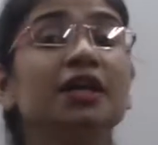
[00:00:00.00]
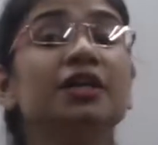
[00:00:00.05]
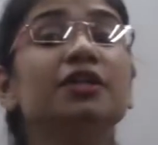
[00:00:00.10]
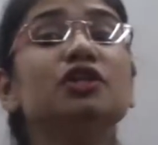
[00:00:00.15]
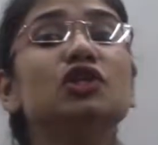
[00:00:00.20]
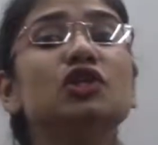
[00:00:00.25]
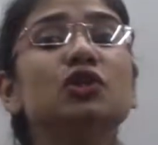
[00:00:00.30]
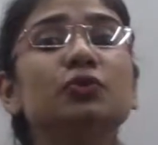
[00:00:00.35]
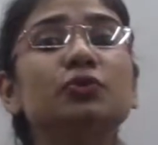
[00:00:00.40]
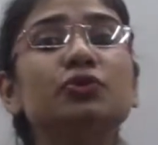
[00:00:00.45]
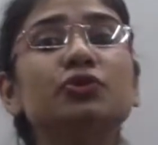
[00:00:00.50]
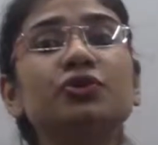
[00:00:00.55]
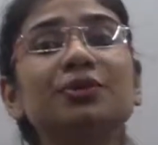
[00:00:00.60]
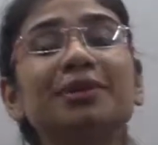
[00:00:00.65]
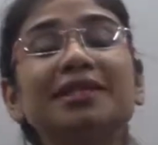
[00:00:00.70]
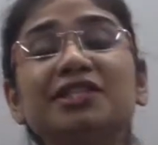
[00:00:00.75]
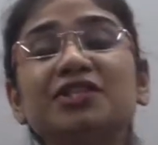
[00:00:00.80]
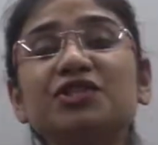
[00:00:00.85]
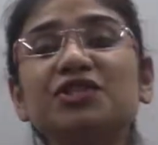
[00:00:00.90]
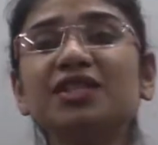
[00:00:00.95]

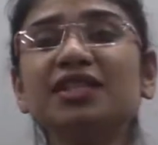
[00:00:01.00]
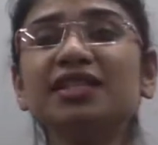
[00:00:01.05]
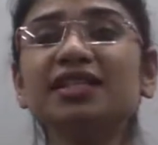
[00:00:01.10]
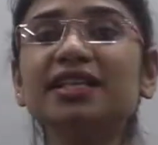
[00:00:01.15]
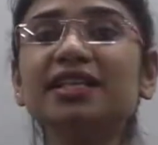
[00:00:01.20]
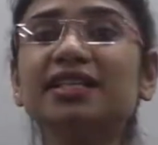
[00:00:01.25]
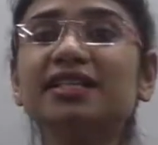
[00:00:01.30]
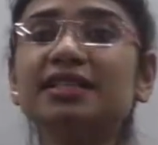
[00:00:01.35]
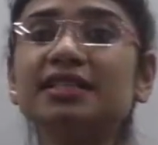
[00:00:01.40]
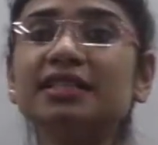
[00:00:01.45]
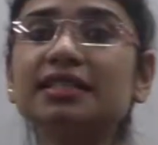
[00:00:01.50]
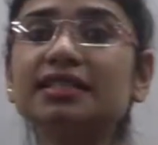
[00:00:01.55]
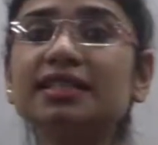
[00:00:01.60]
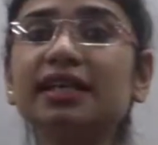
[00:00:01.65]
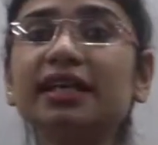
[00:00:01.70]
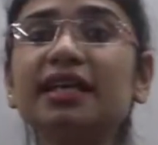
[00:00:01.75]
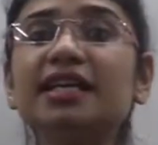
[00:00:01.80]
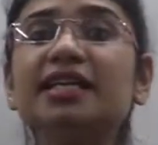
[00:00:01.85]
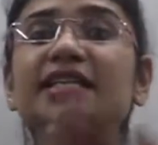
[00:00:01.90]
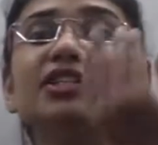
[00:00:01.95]
Nutrition is
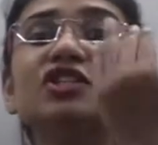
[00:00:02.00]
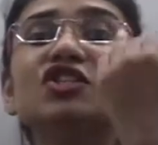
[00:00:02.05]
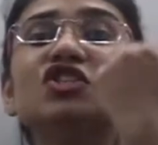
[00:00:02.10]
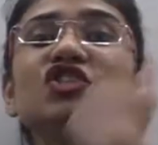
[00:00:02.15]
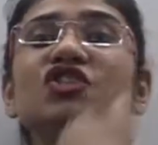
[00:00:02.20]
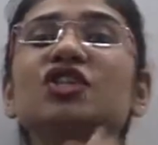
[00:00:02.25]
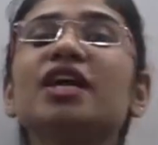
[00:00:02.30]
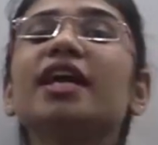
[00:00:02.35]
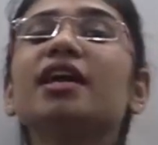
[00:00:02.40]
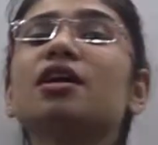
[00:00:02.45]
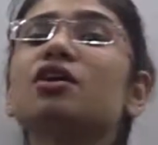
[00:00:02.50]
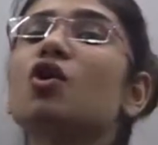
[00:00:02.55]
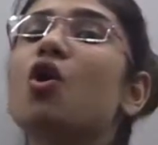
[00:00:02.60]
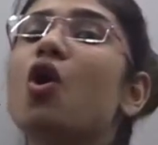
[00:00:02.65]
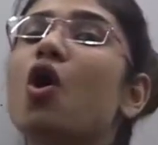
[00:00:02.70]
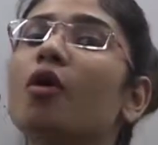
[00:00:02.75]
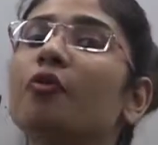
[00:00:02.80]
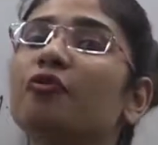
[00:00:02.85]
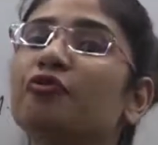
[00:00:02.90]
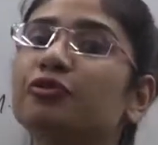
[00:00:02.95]
the intake
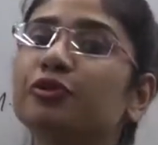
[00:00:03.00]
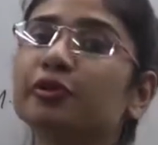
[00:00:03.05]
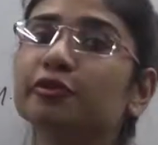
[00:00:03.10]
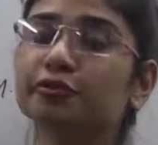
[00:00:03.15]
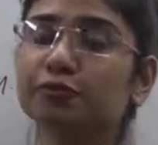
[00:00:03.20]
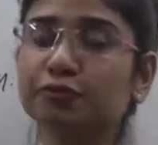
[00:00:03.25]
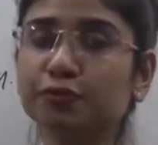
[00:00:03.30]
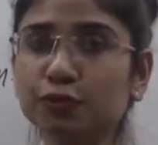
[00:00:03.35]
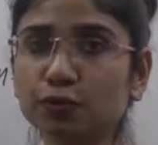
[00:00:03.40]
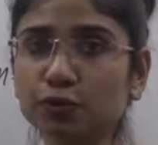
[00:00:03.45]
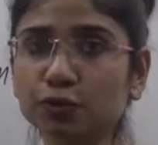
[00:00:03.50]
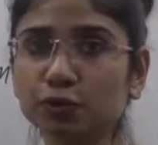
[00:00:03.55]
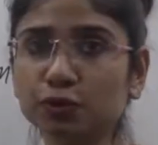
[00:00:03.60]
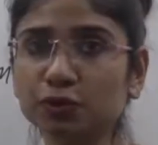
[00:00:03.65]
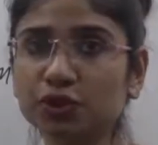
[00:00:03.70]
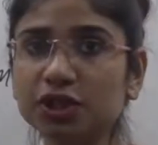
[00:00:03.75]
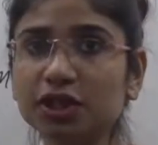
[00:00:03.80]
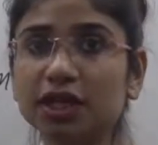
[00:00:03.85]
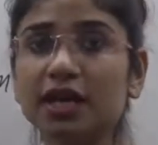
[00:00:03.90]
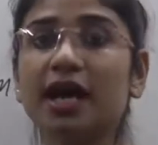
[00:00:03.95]
of the
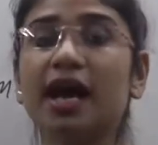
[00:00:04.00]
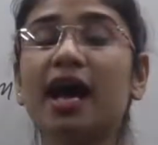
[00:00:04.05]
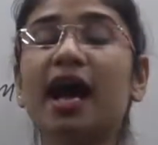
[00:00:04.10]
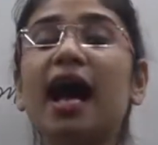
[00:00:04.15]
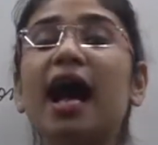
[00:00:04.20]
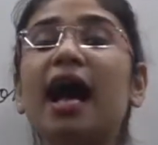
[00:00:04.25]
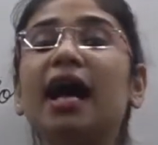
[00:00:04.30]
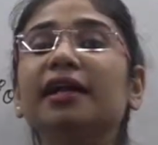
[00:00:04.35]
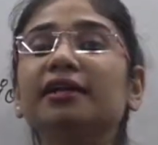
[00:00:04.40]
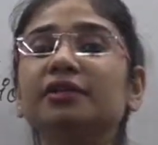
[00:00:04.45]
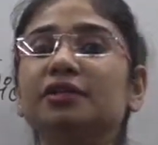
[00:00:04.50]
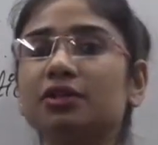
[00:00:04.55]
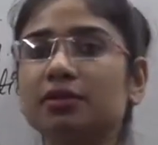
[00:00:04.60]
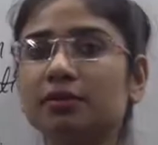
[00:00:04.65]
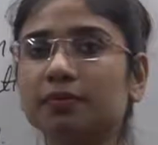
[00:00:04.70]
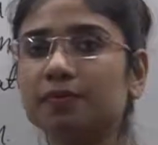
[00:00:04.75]
food and